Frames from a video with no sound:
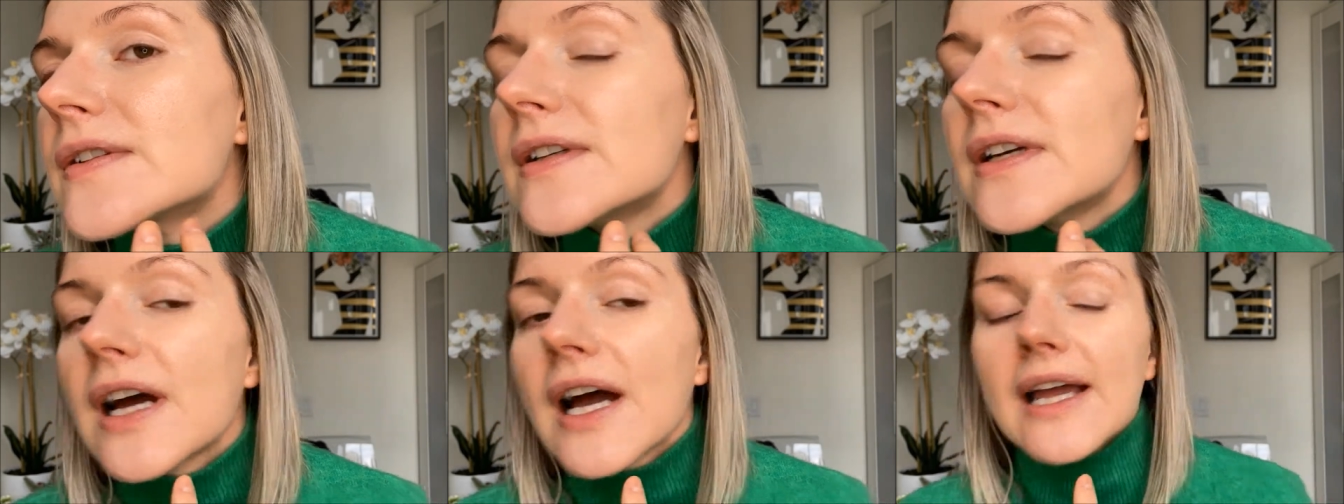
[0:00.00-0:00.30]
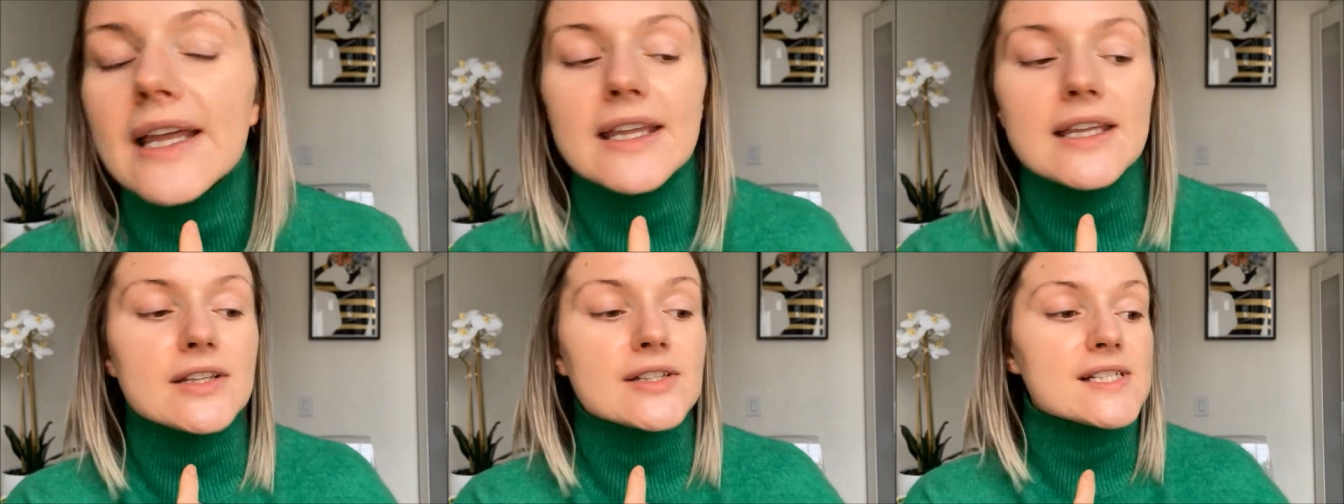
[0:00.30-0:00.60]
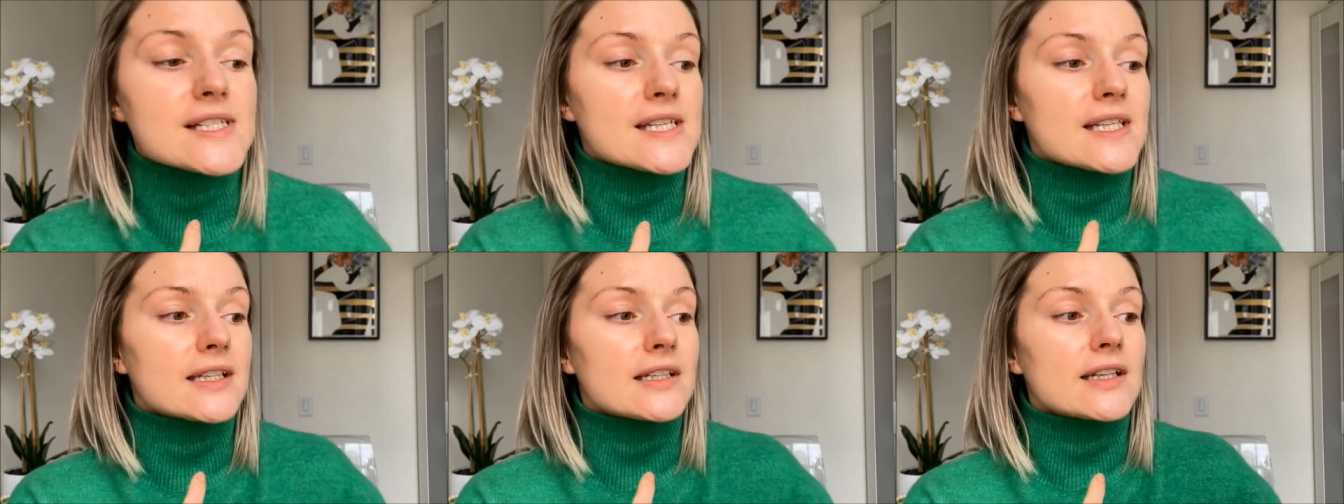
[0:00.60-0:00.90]
I can
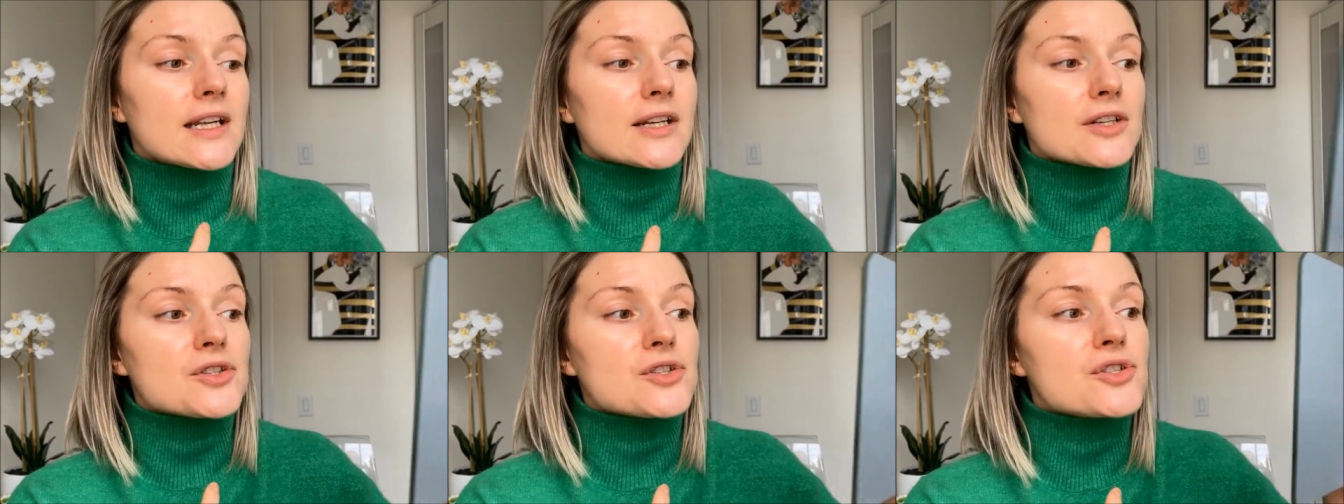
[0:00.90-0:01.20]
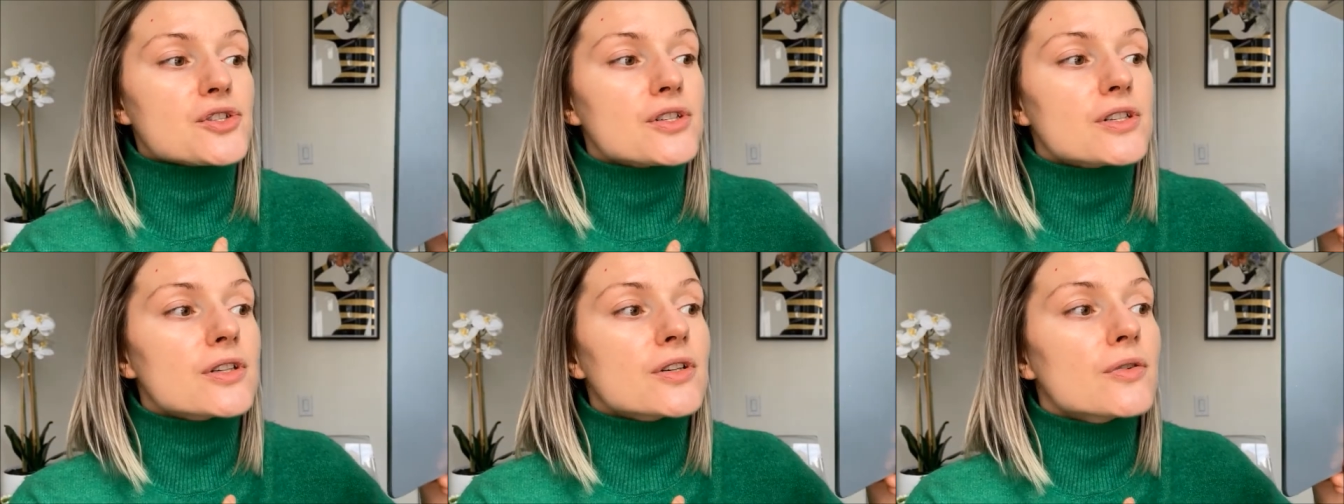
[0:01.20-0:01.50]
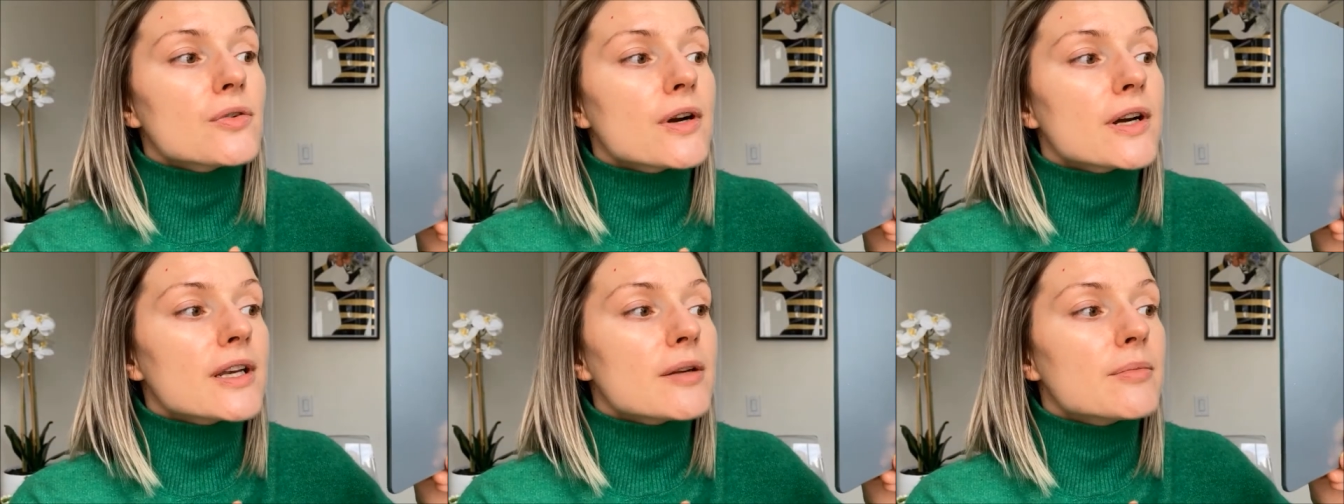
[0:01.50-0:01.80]
see the texture
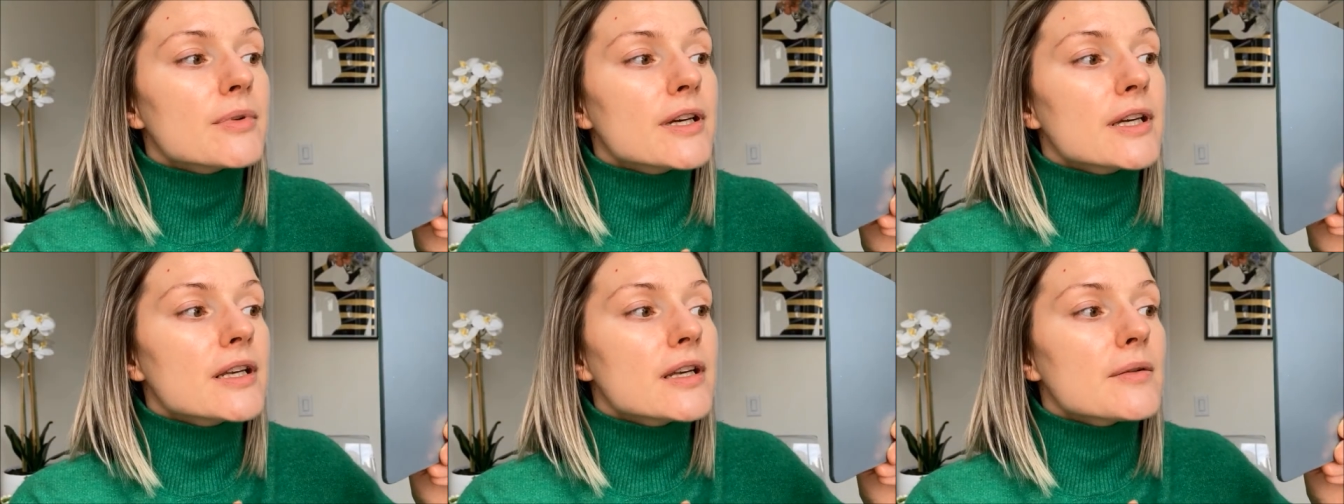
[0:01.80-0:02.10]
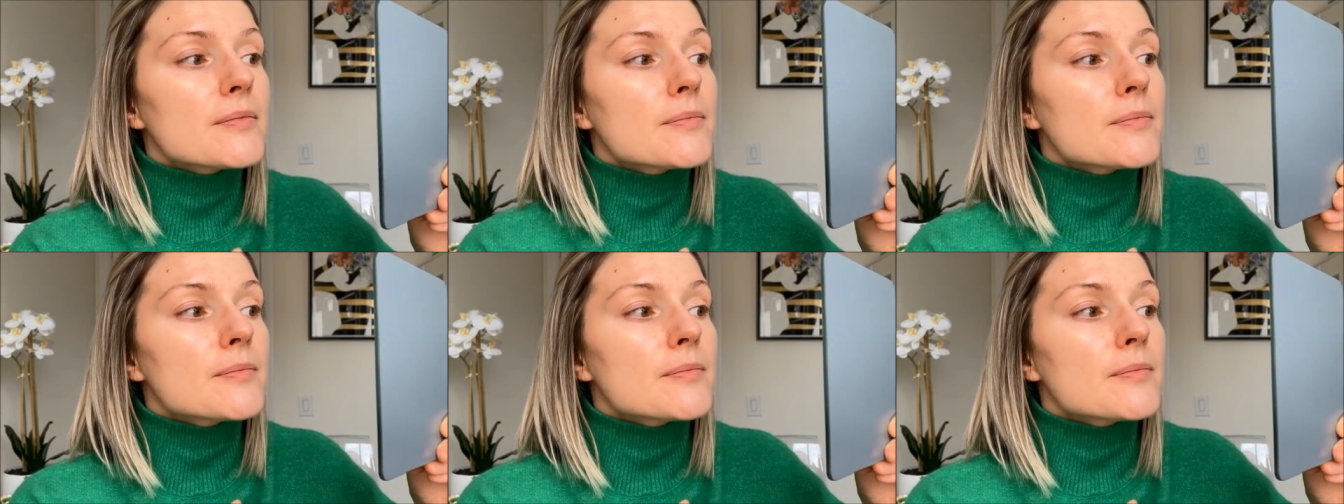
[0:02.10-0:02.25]
quite a bit.